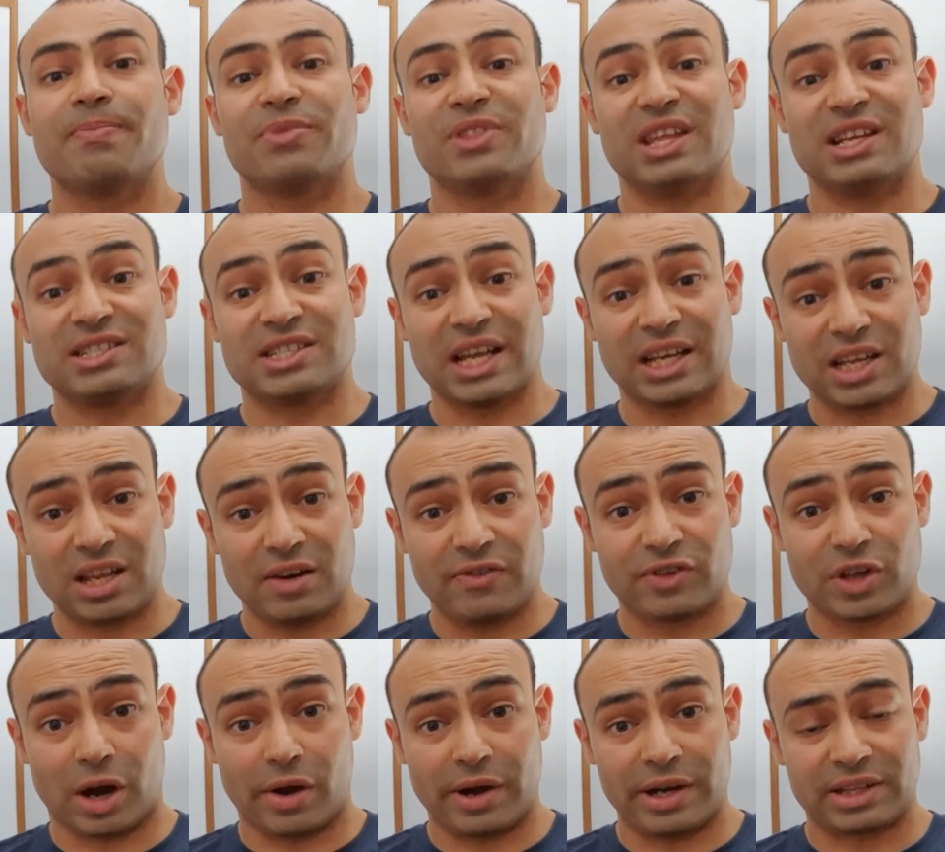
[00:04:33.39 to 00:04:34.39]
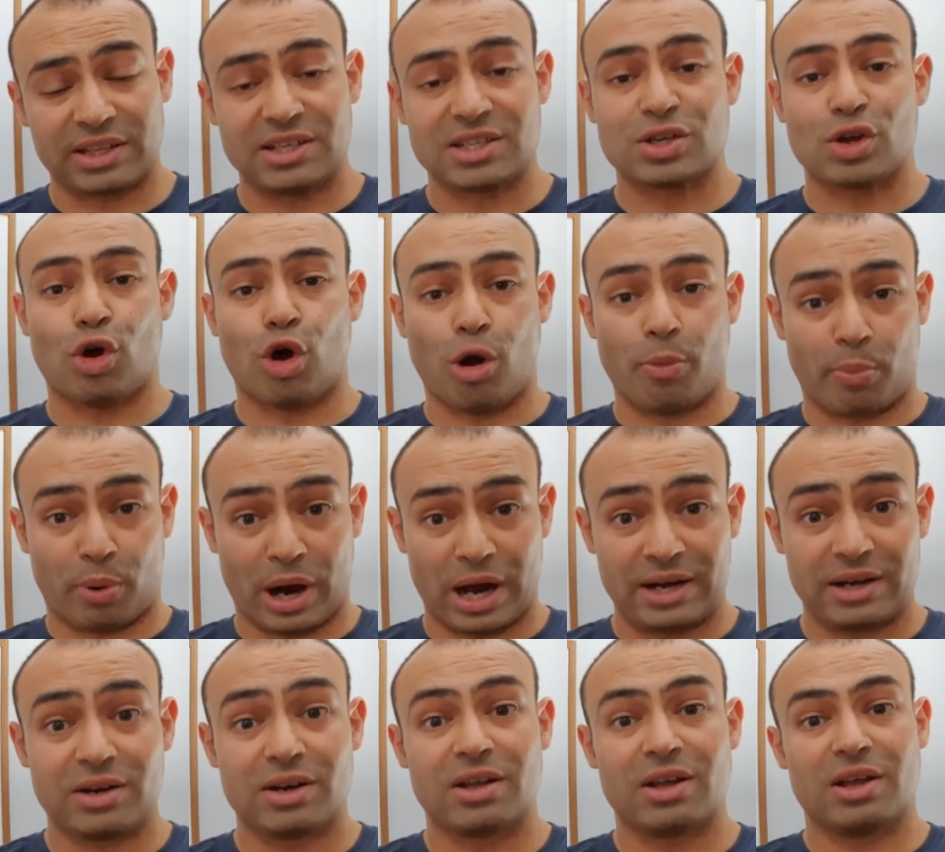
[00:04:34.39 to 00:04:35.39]
The executive directors operate
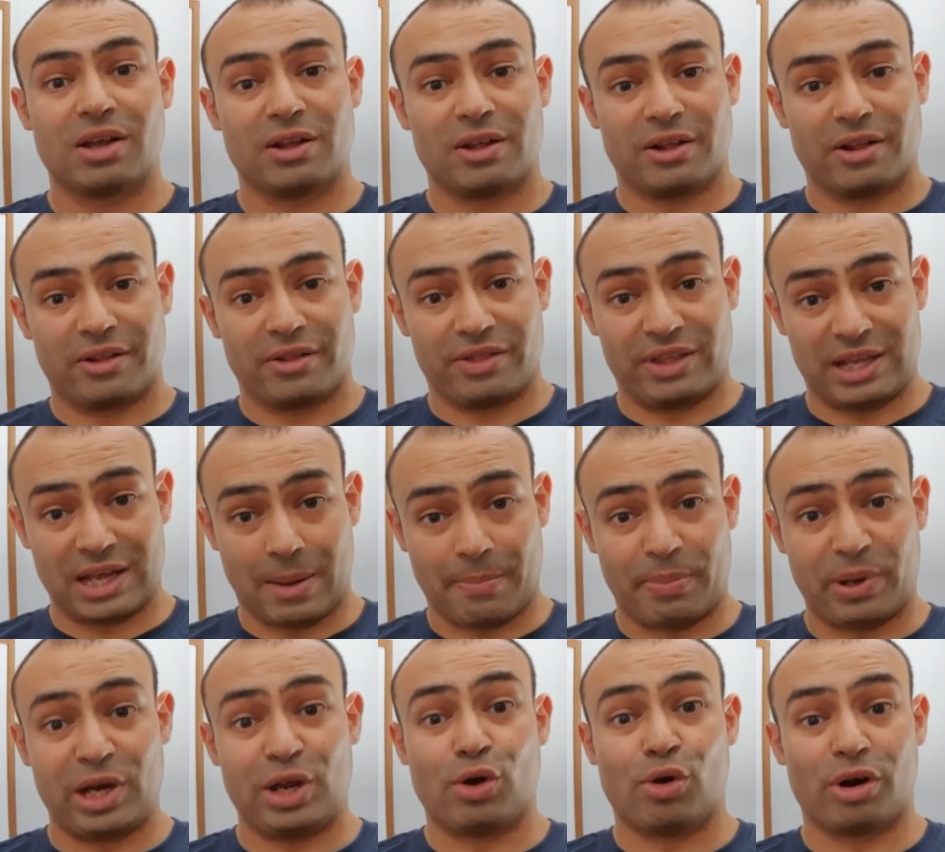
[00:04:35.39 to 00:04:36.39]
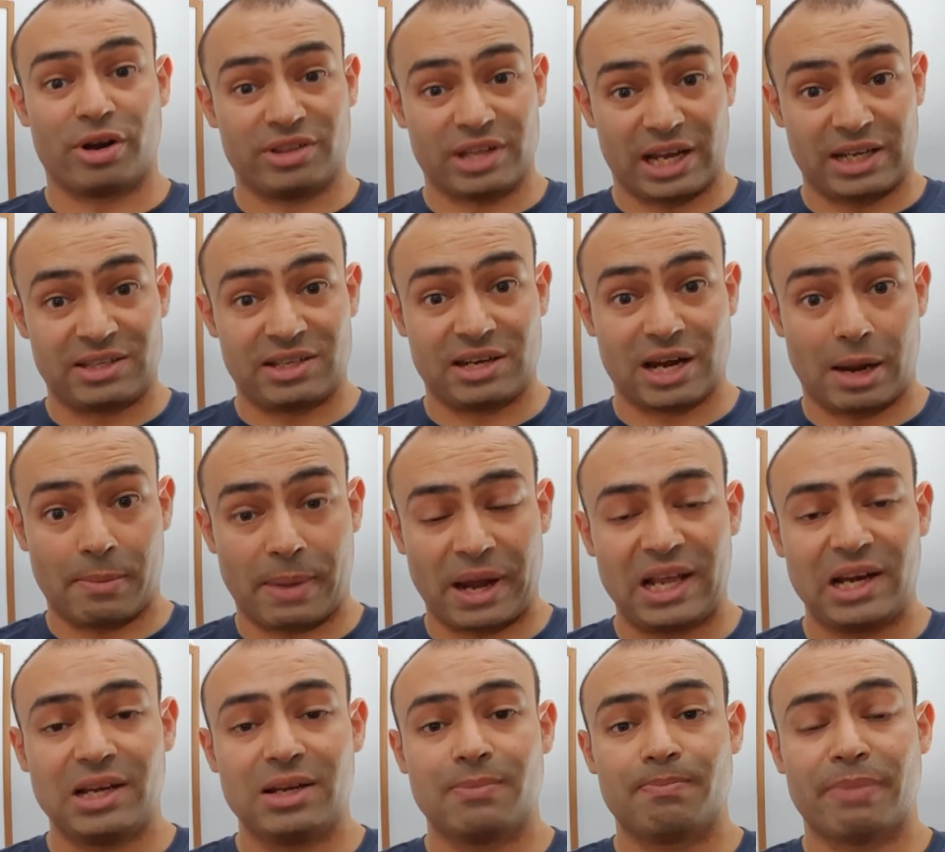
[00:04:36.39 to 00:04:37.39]
the company on a day-to-day
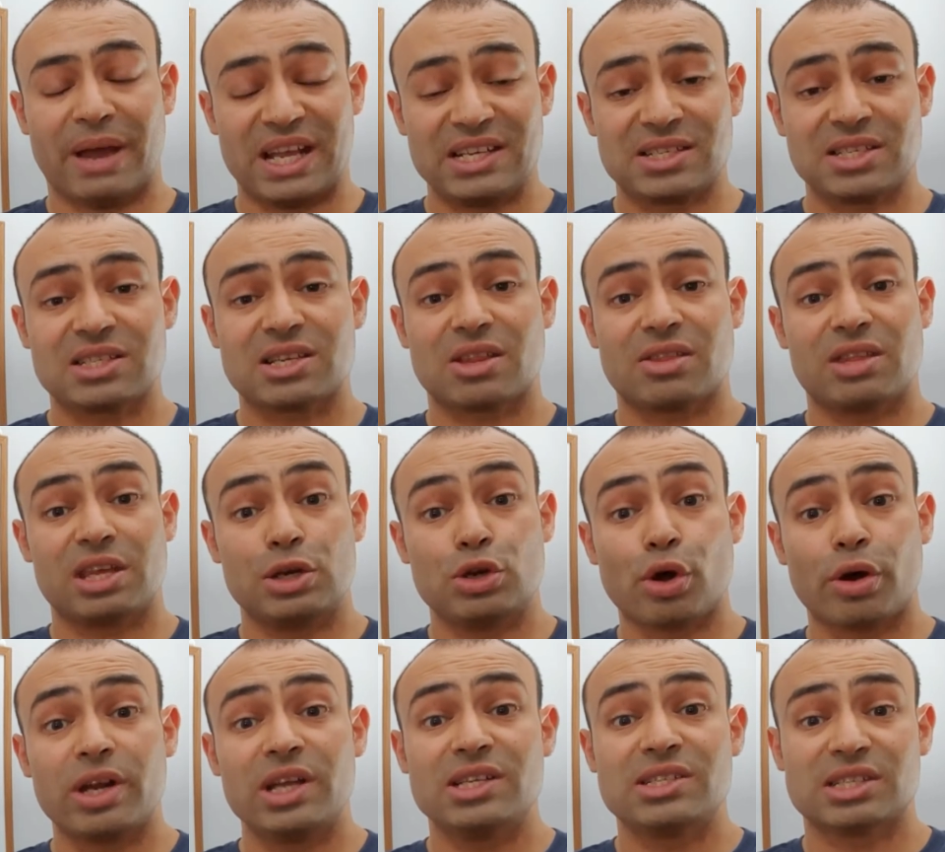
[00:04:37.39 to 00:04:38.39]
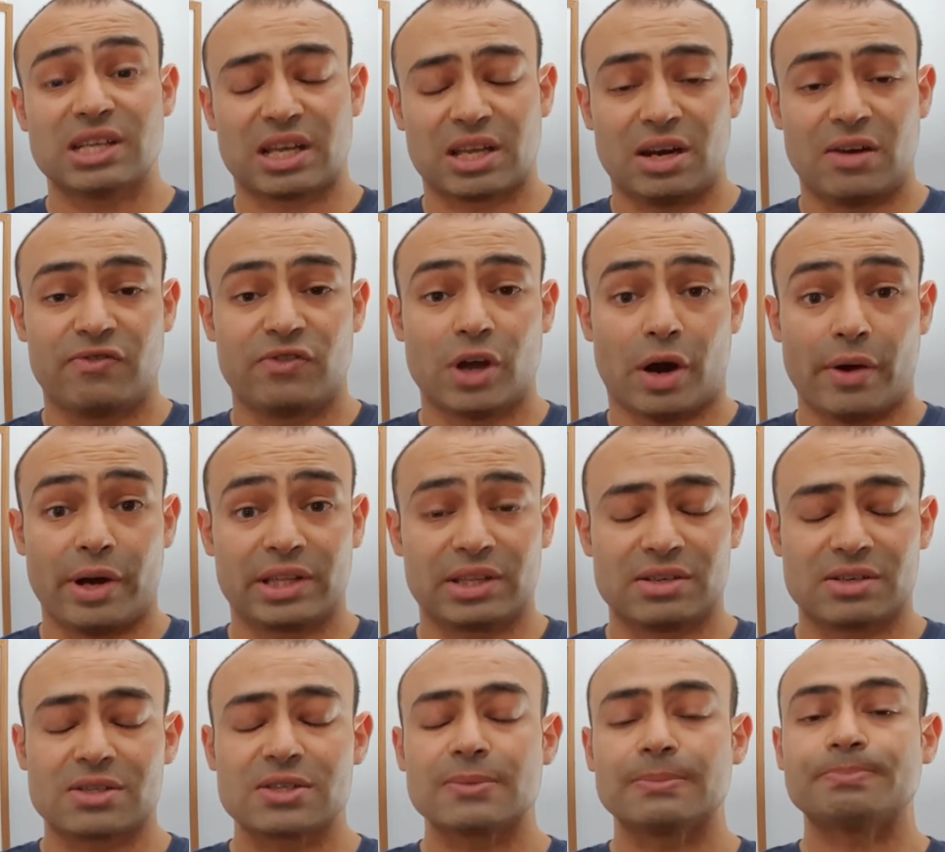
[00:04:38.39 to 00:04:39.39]
basis. The non-executive
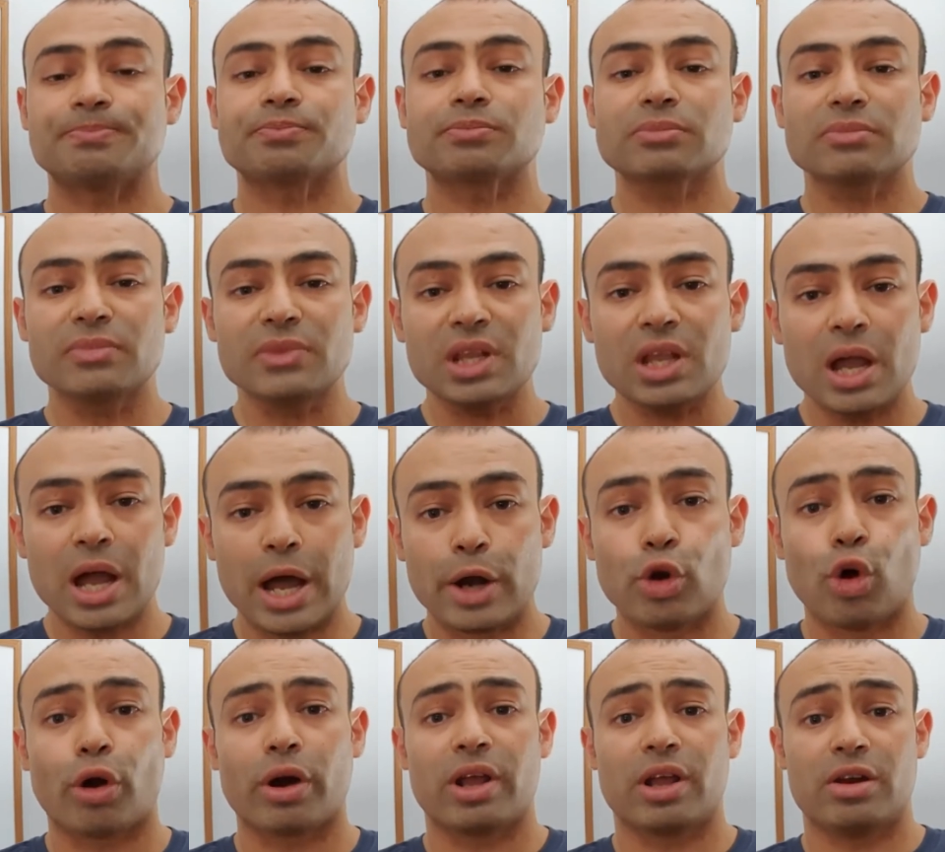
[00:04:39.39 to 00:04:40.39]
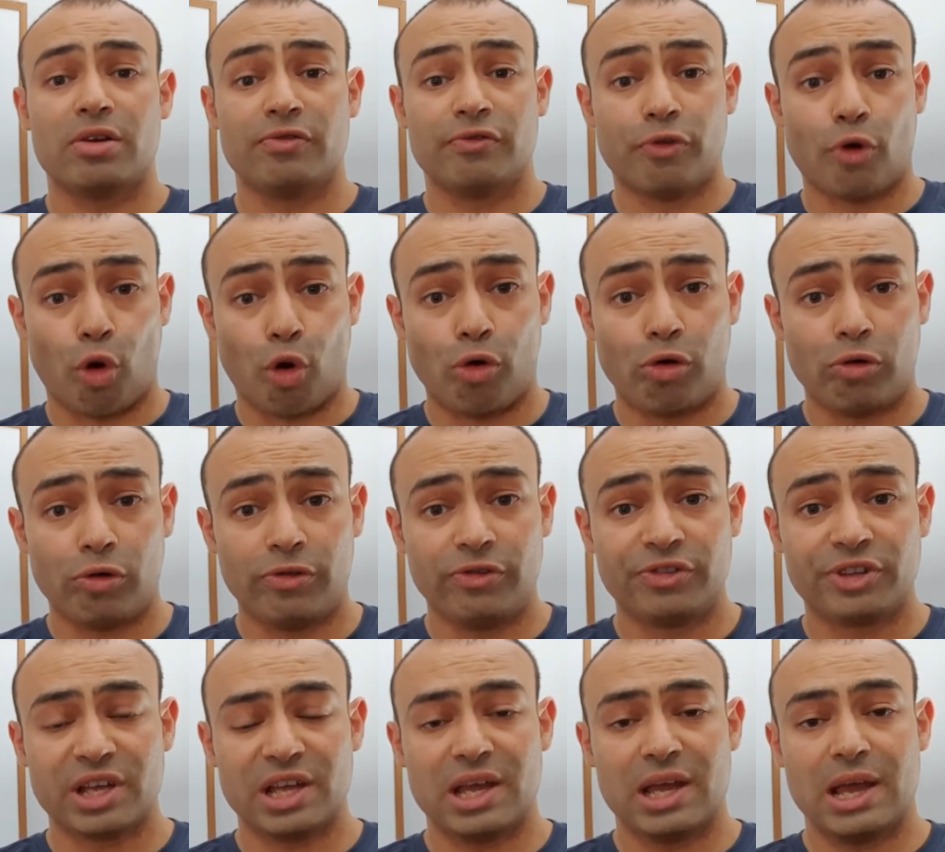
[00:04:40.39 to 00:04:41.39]
directors are not
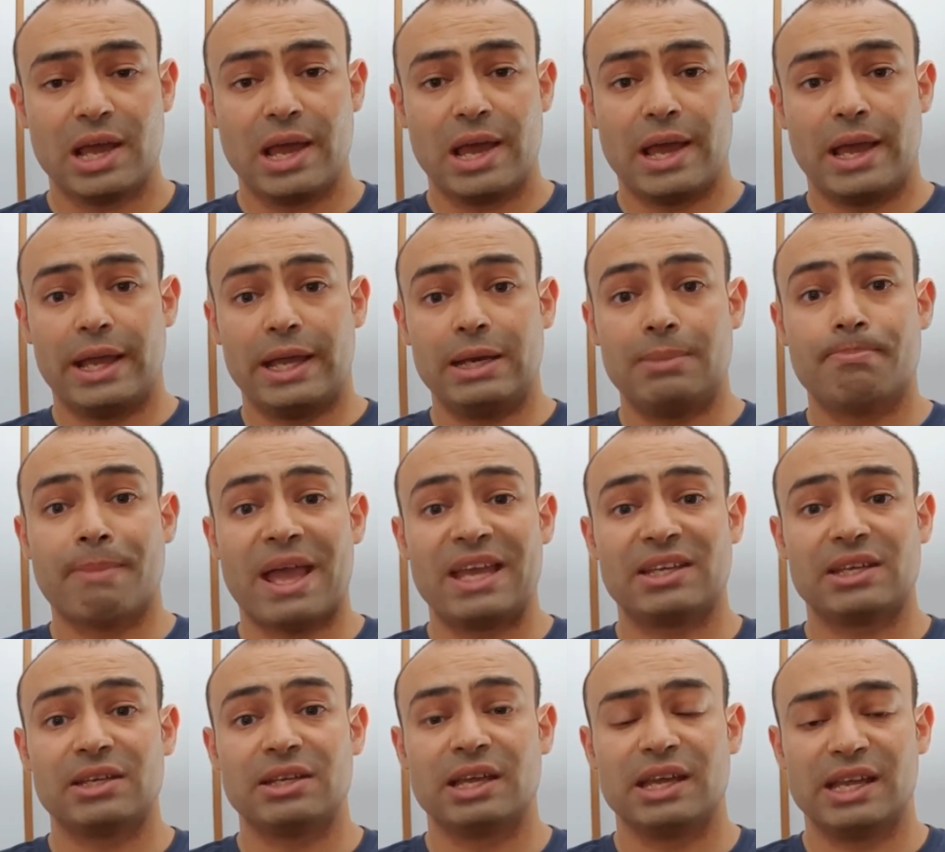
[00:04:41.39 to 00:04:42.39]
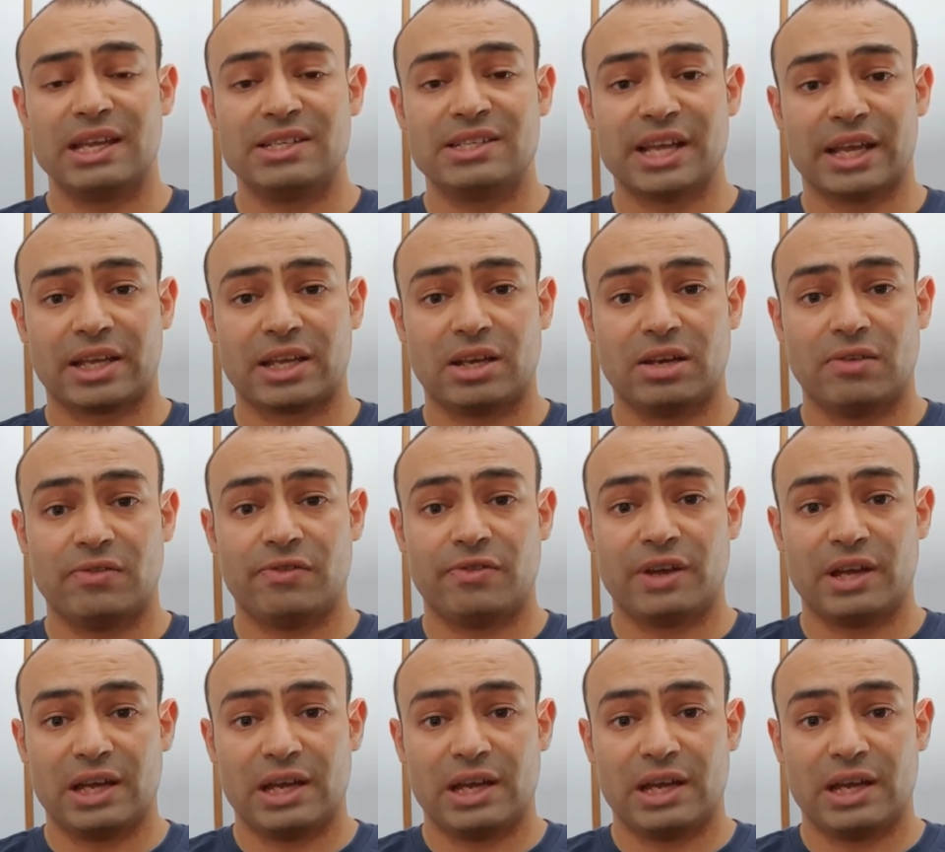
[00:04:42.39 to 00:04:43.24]
involved in making executive